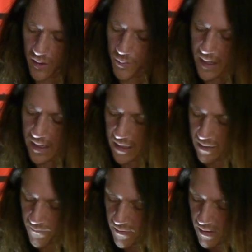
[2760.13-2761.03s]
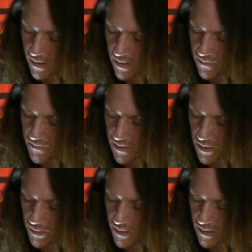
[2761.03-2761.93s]
go back in,
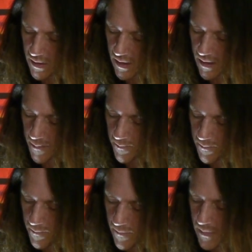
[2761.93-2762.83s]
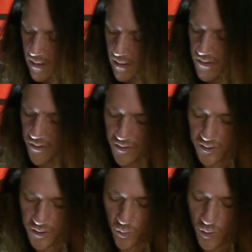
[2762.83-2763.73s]
then you could do
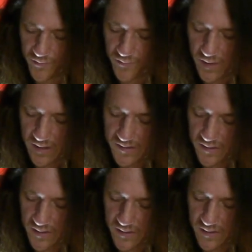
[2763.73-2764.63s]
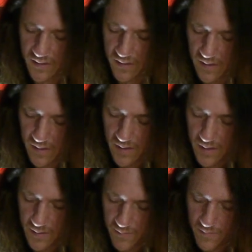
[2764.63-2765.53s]
the little wood fix so that the
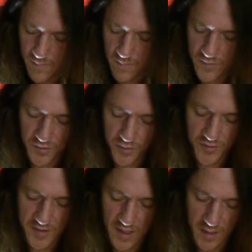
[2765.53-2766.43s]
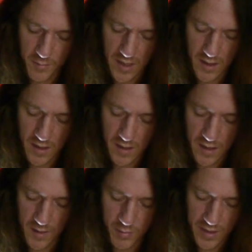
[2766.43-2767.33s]
screws stay in better
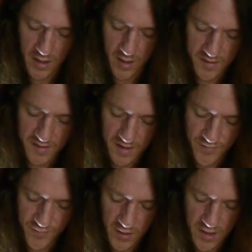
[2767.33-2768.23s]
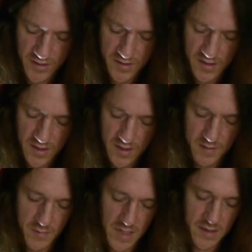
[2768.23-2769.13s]
and the pick guard stays flush.
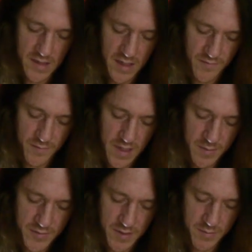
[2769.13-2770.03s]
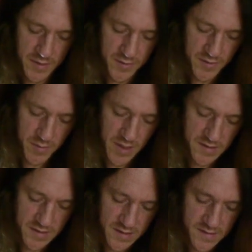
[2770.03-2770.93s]
Mine kind of pops up in little
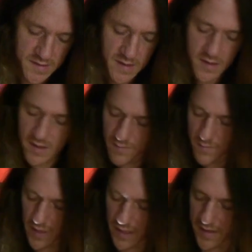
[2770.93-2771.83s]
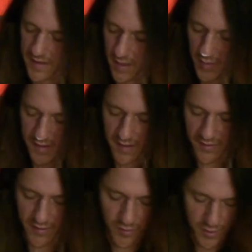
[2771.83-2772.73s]
spots because, like I said, I'm missing
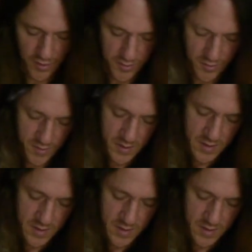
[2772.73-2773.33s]
a screw,